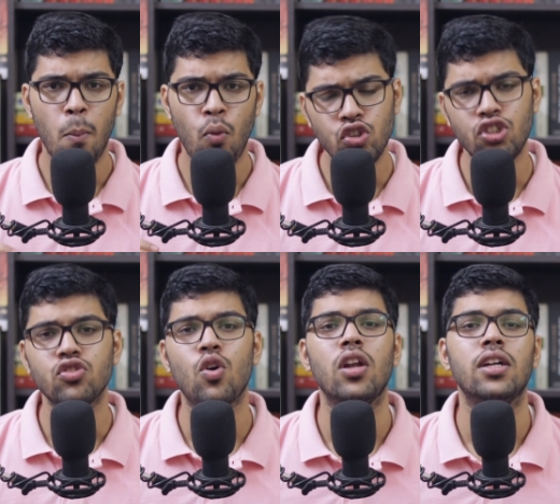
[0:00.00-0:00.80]
most
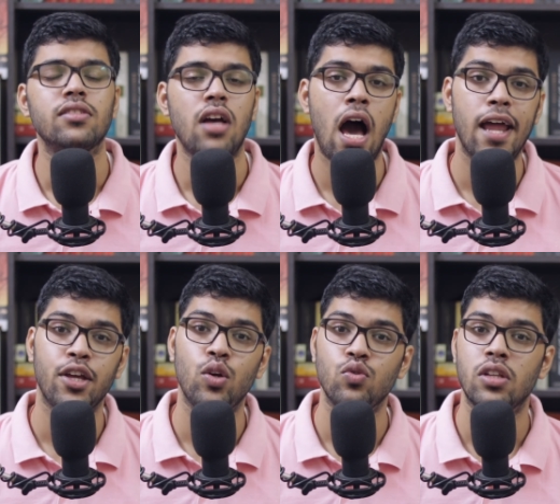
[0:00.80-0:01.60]
scholars
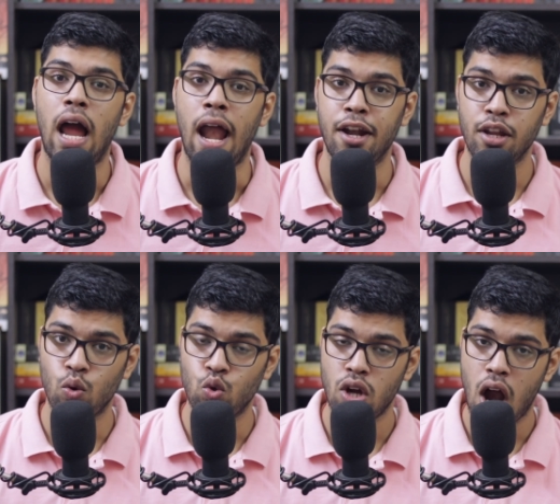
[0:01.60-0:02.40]
argue that
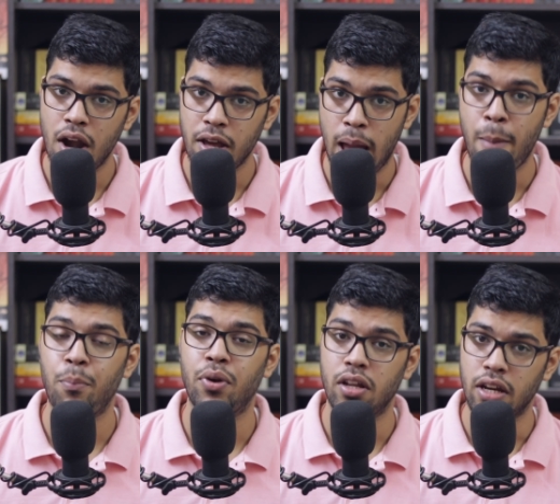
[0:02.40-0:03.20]
Kushan
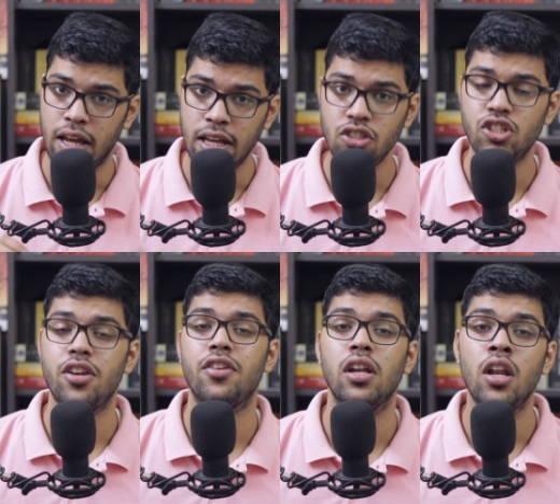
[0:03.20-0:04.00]
emperor in
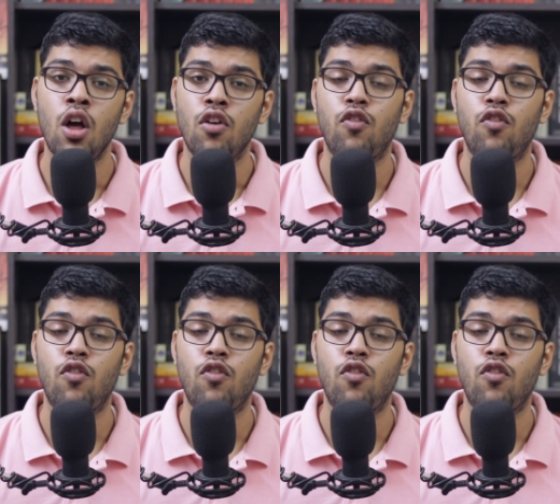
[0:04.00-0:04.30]
general